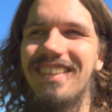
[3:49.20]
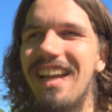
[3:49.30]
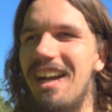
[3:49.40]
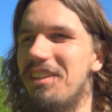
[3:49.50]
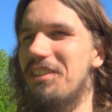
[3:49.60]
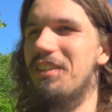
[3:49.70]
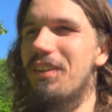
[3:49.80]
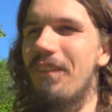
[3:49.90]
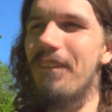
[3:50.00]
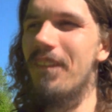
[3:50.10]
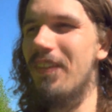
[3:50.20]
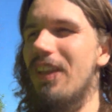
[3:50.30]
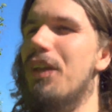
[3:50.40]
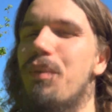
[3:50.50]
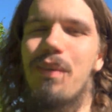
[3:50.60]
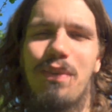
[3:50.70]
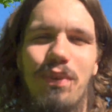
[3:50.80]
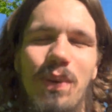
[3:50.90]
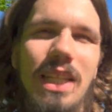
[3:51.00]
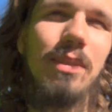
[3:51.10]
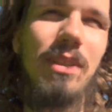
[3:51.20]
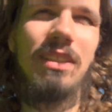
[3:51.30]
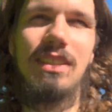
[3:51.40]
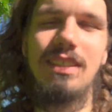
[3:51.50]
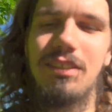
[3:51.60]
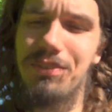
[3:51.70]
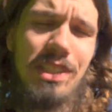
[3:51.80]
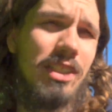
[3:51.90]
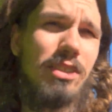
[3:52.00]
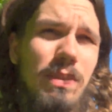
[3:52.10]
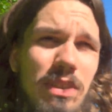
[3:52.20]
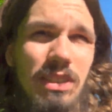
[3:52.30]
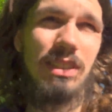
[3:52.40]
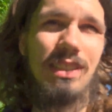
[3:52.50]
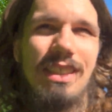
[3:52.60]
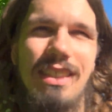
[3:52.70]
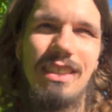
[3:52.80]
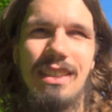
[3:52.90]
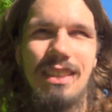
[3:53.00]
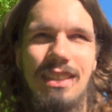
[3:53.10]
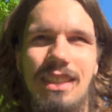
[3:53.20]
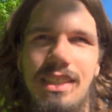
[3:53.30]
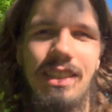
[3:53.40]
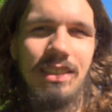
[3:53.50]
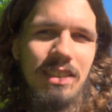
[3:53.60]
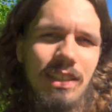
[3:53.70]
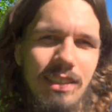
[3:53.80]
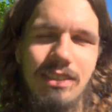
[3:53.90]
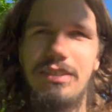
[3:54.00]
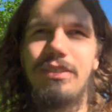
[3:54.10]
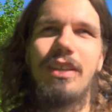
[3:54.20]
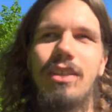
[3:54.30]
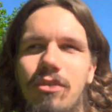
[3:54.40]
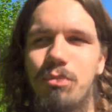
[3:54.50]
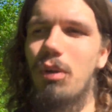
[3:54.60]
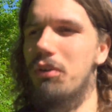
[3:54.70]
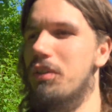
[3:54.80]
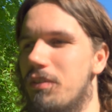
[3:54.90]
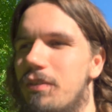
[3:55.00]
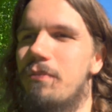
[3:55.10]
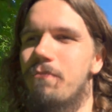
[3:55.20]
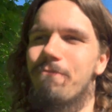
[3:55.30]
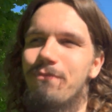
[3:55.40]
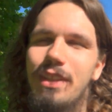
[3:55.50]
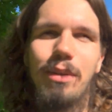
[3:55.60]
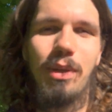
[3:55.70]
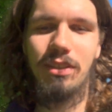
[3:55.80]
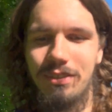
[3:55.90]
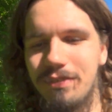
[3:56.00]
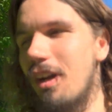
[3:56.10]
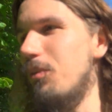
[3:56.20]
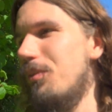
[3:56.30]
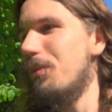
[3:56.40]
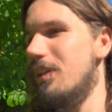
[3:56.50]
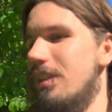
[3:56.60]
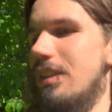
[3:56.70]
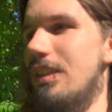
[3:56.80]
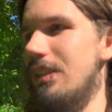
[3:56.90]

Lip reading: yeah, we have a few animals, no dangerous, and that's nice or kind of boring, depending on how you look at it.